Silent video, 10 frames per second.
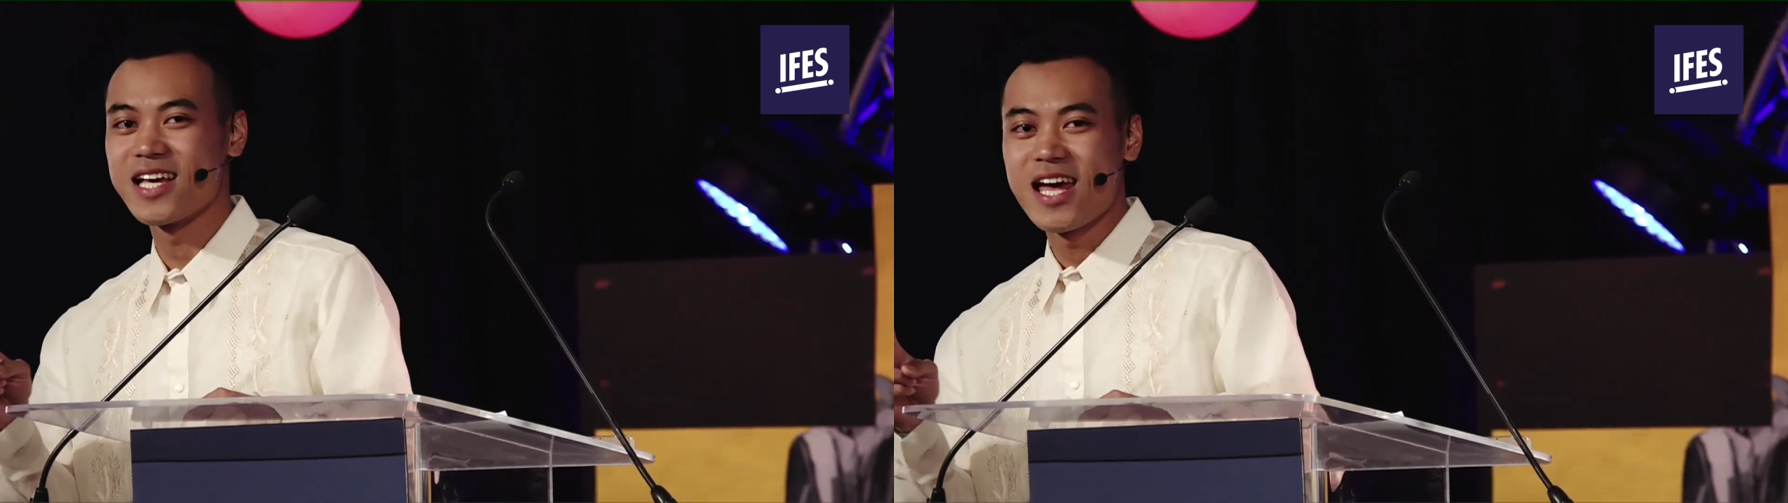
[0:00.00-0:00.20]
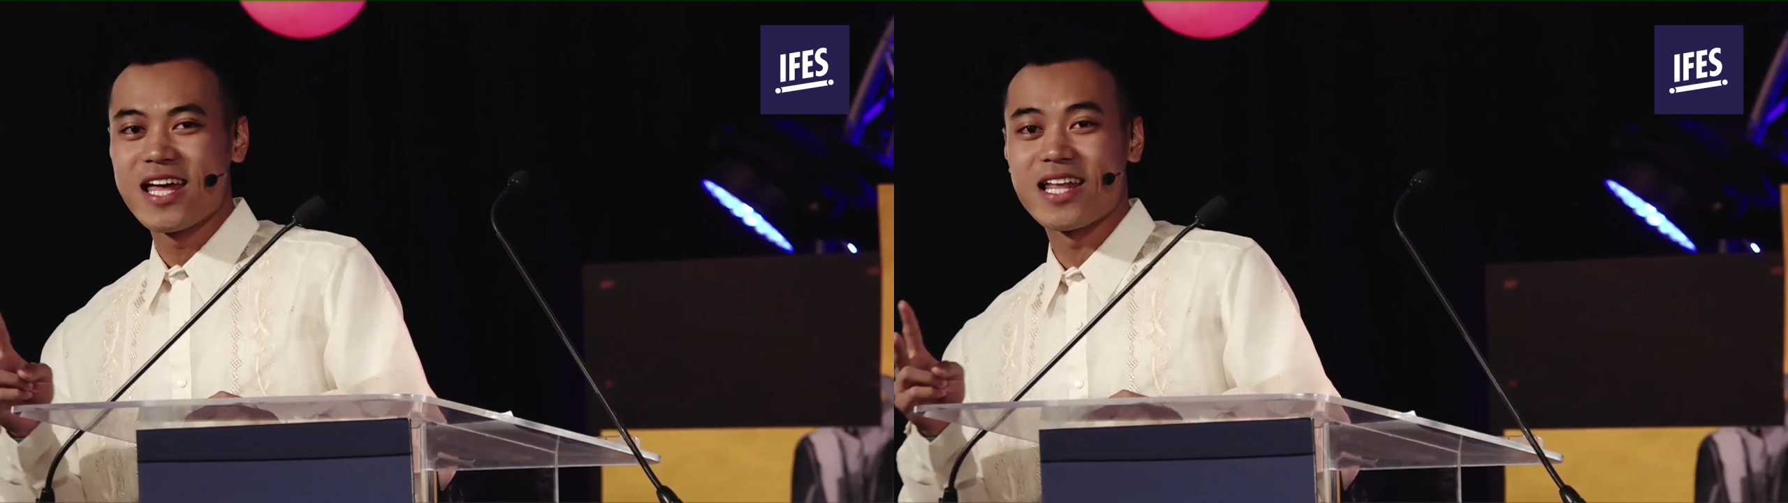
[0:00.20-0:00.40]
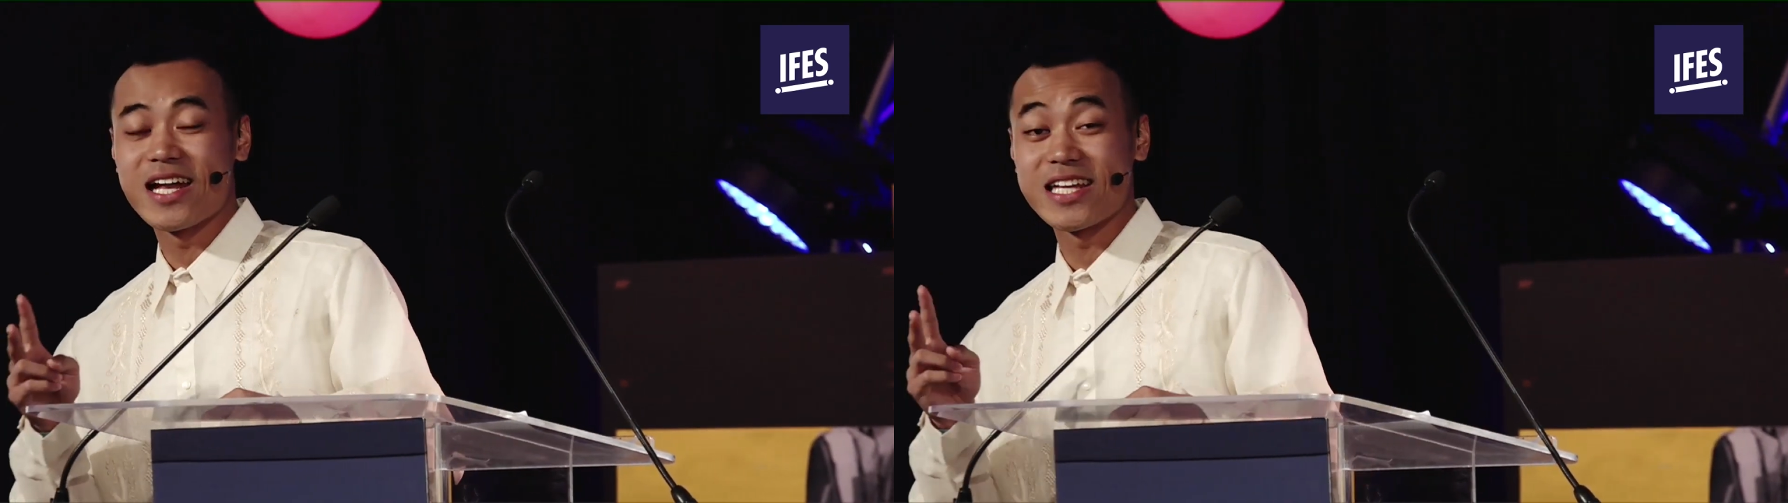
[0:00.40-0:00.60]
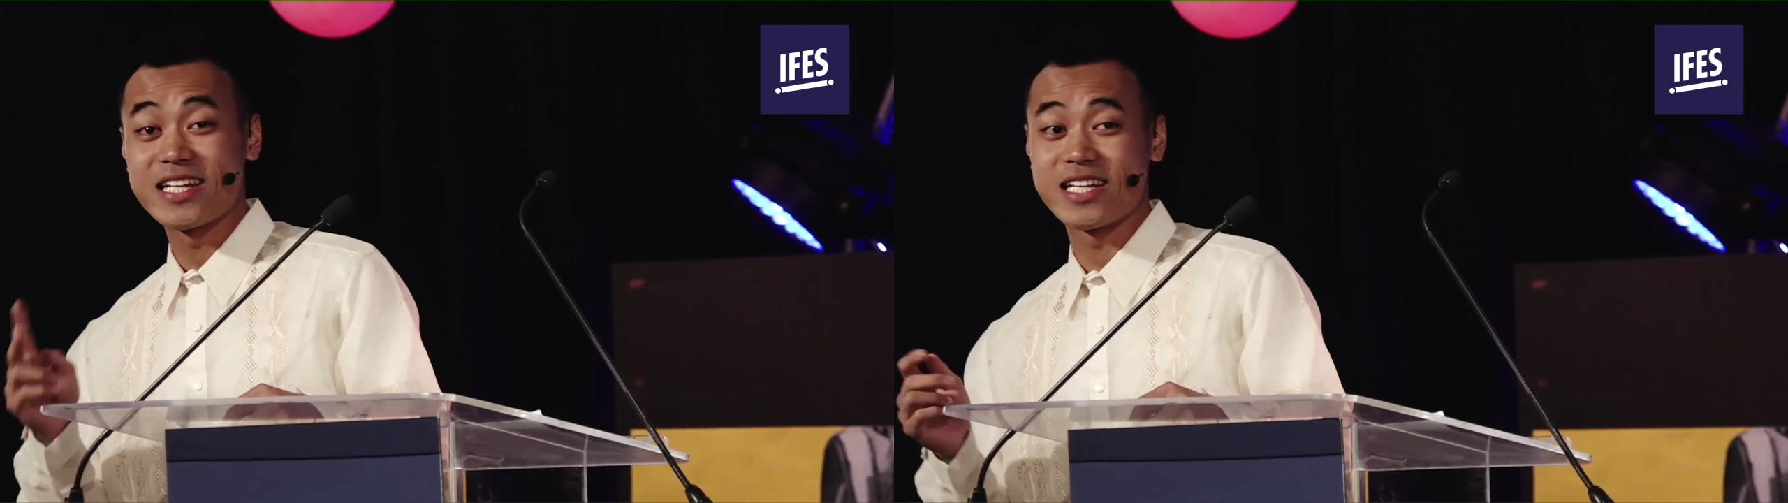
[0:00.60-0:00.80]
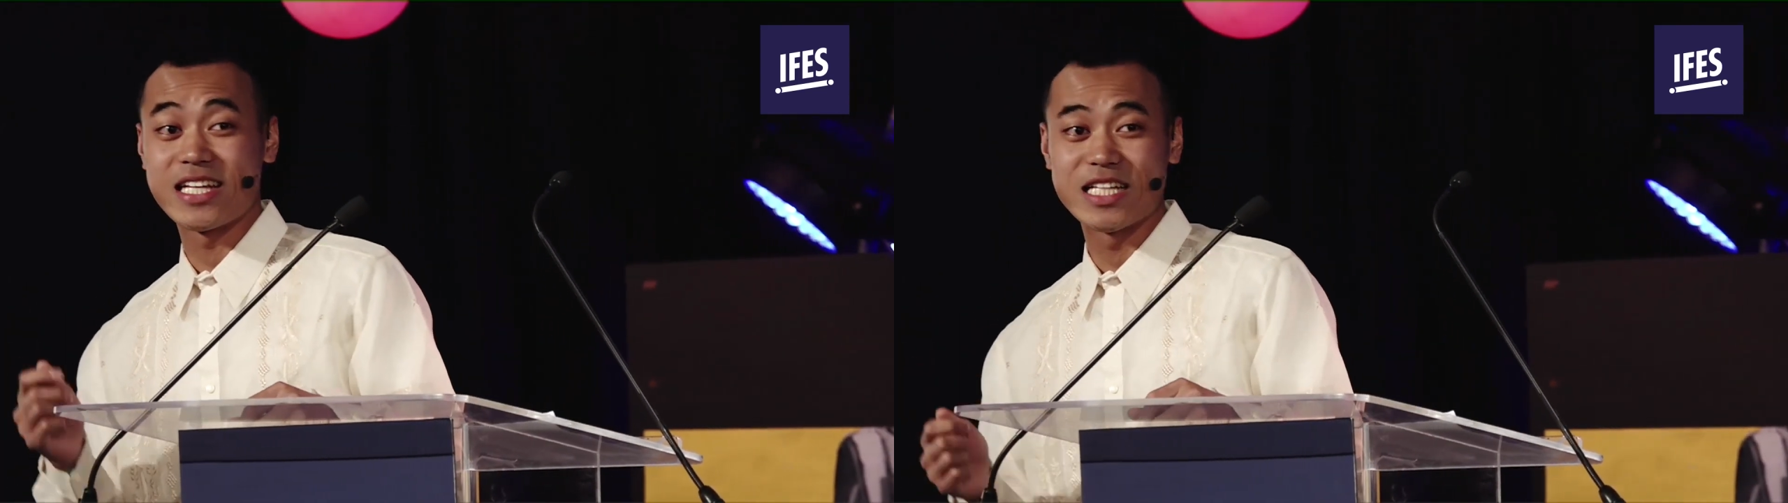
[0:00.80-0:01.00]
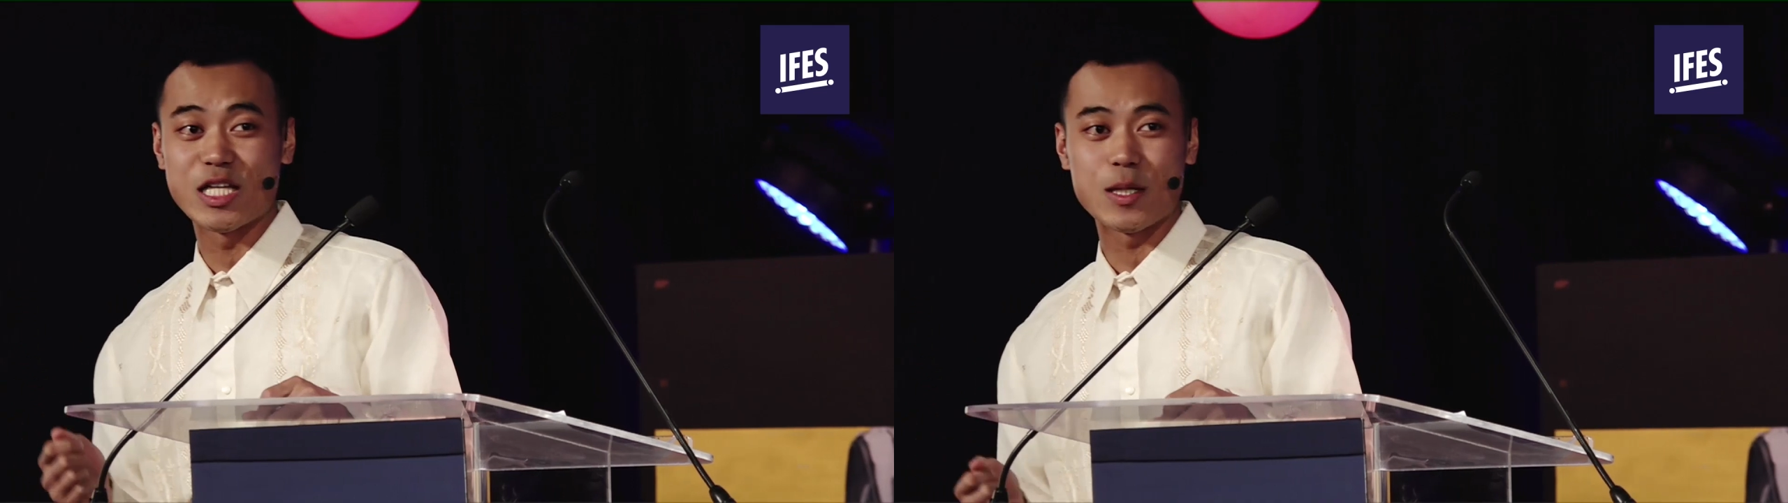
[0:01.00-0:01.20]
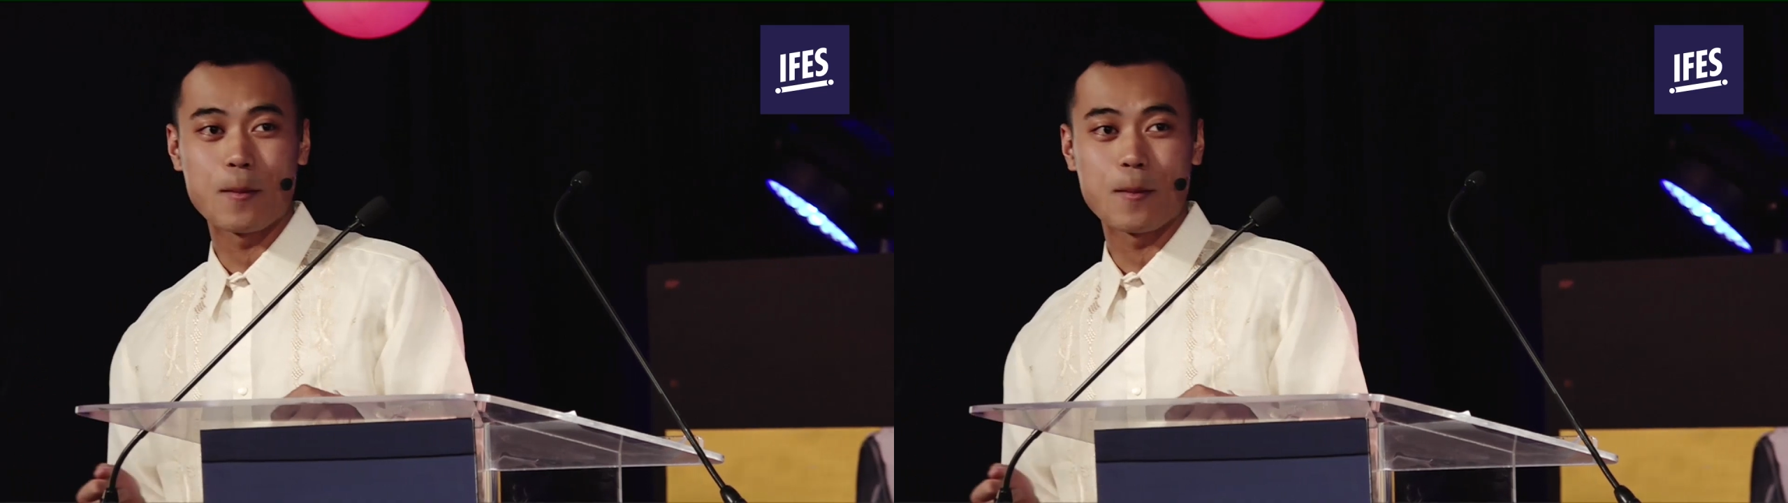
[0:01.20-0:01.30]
that needed healing.